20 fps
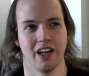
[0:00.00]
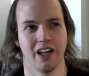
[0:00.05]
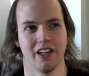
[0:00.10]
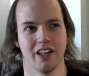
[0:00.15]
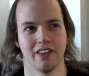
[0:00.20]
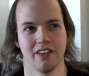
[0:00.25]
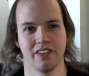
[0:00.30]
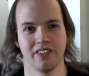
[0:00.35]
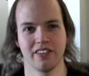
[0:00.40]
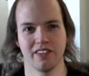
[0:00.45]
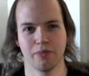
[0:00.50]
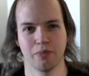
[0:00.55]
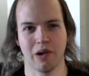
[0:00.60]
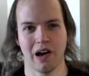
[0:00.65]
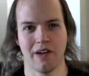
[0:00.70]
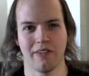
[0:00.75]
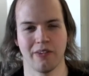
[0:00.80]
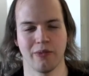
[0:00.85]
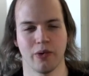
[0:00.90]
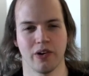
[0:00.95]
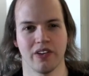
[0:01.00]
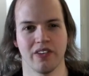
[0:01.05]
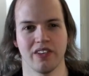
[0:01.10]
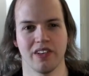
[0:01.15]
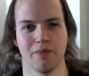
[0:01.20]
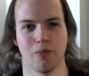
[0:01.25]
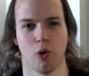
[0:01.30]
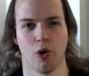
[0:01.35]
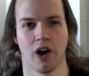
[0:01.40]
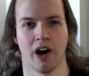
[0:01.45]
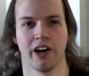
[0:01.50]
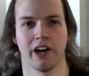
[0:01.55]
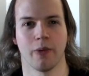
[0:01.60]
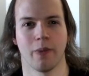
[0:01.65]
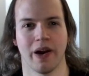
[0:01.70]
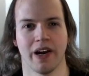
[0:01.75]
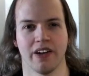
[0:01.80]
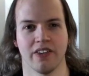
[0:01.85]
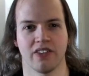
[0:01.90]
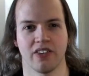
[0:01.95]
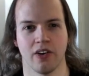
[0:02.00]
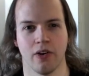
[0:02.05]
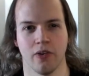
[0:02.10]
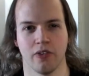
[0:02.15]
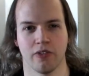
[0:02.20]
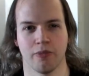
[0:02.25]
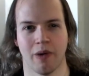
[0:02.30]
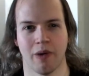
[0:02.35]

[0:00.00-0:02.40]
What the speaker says: This is probably one of the more underrated tunes